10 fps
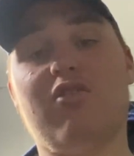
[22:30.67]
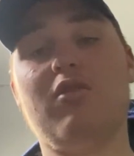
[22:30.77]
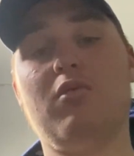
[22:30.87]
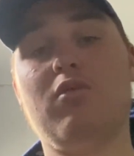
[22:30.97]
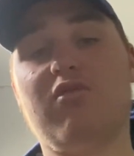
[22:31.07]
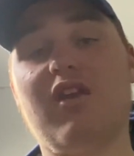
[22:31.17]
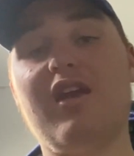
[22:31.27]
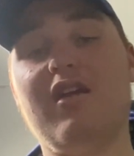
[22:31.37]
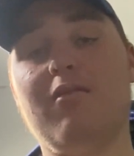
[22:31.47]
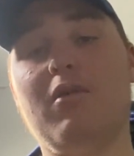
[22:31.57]
so we'll
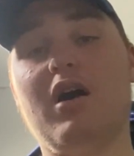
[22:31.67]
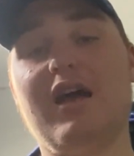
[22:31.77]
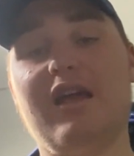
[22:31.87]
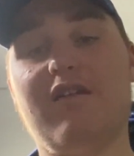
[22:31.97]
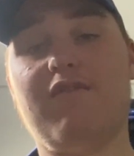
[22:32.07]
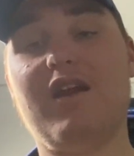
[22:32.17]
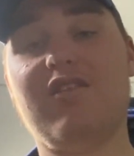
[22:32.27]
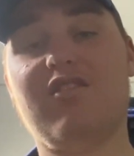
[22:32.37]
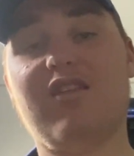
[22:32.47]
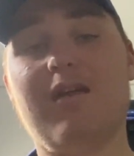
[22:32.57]
see my
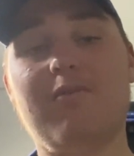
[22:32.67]
fantasy team